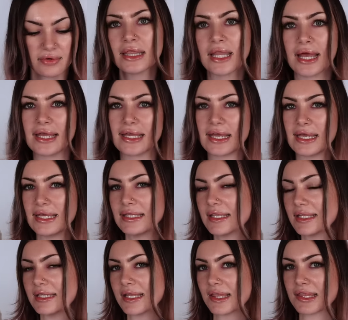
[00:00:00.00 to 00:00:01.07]
like in
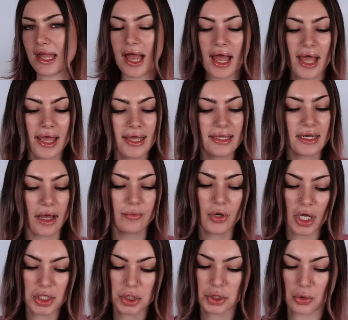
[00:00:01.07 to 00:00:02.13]
the design. I'm
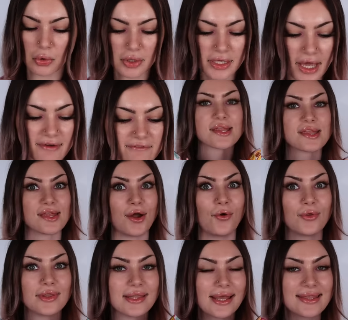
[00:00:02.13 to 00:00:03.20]
not sure yet,
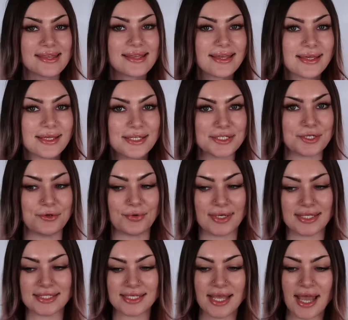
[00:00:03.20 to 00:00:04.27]
so let's get into
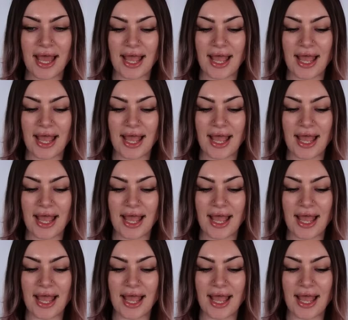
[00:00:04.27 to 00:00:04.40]
it.